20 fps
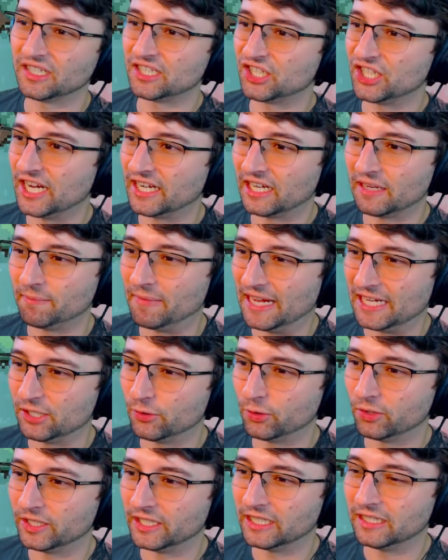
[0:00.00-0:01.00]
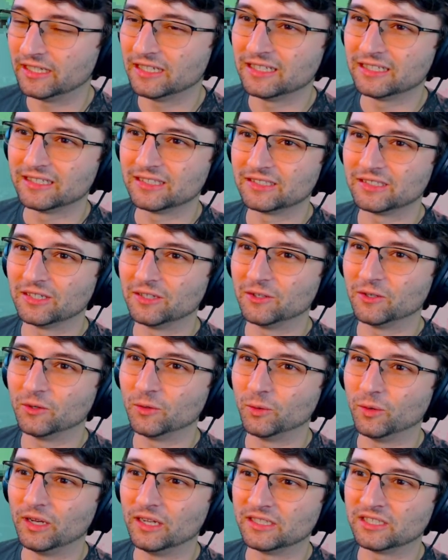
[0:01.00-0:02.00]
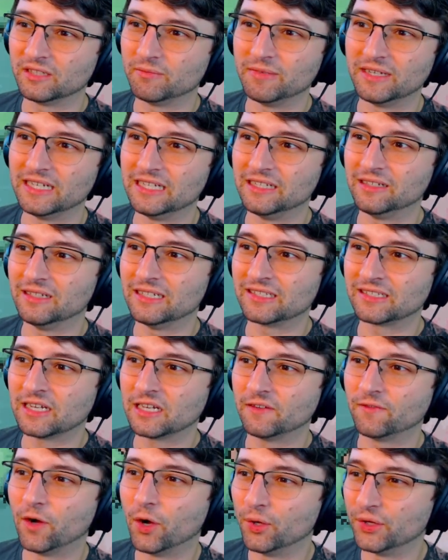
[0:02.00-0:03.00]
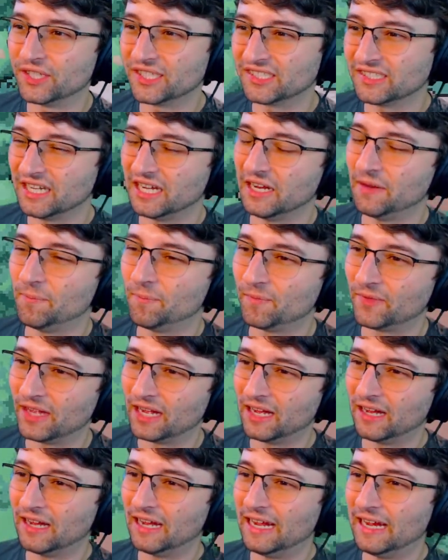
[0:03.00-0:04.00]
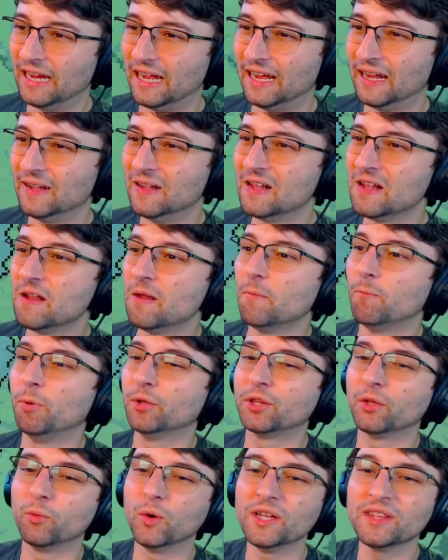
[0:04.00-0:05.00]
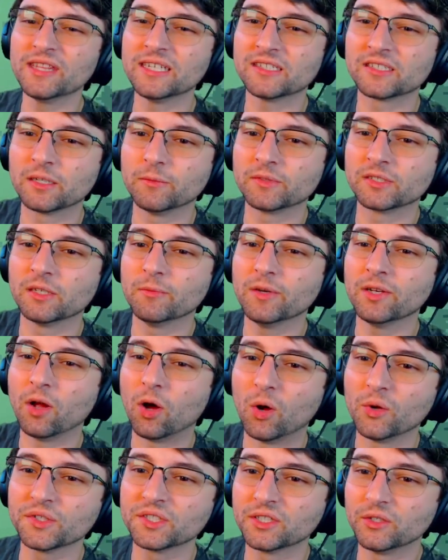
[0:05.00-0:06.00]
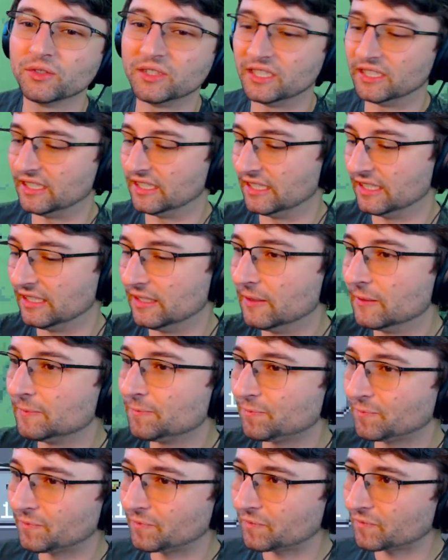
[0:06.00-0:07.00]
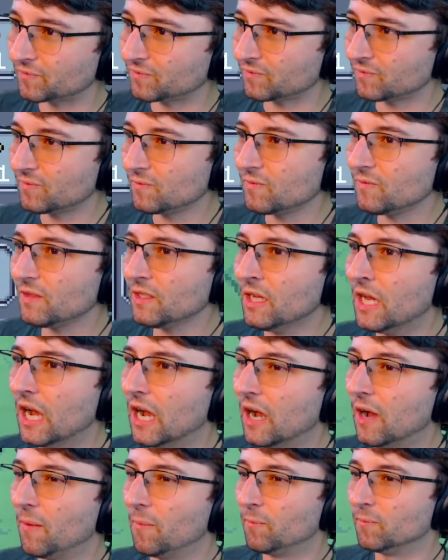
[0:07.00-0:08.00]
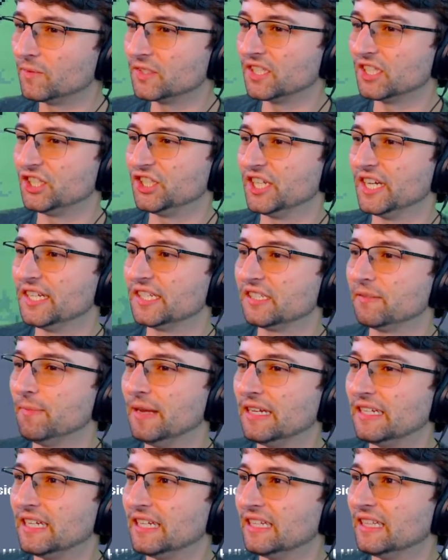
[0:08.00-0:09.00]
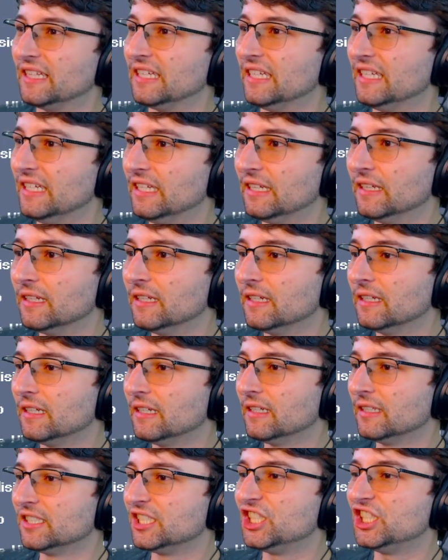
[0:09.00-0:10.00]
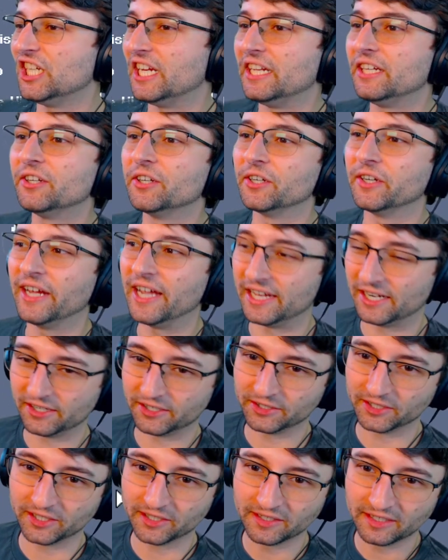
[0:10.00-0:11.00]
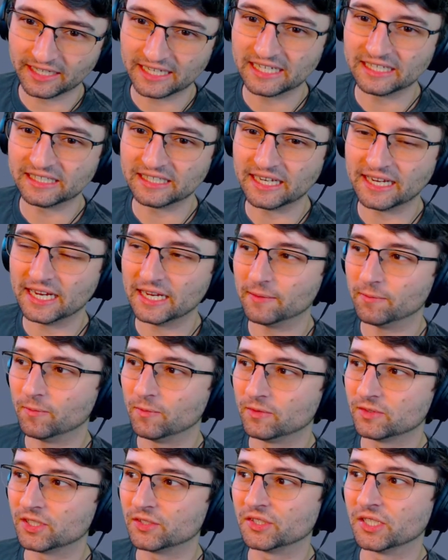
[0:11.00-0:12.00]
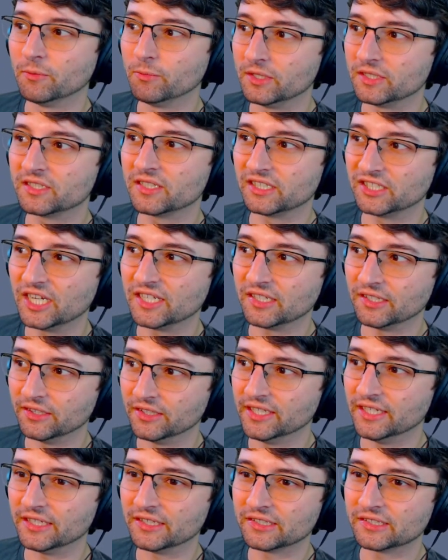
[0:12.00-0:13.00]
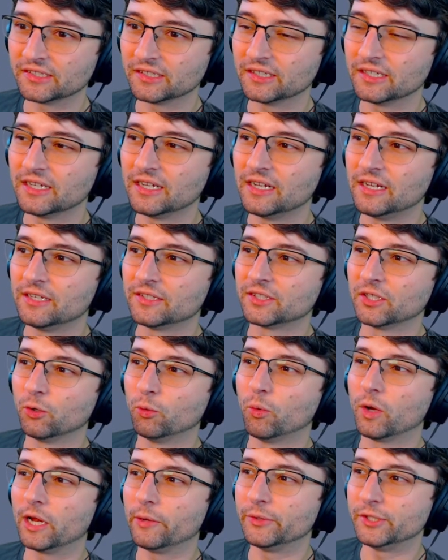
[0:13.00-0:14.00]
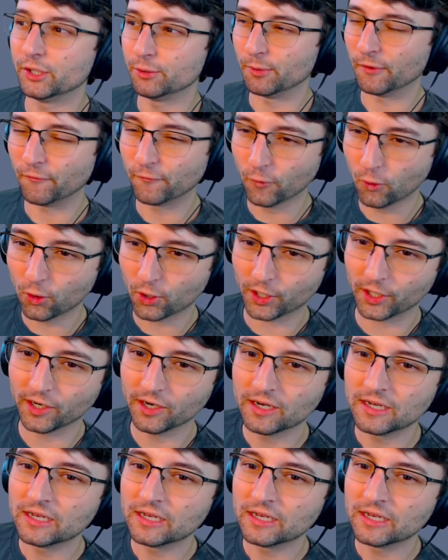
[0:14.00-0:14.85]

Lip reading: check it manually. So to me, it's kind of all the same. But the one thing someone also did suggest making the shader editor in game. So someone suggested this. So what I would do before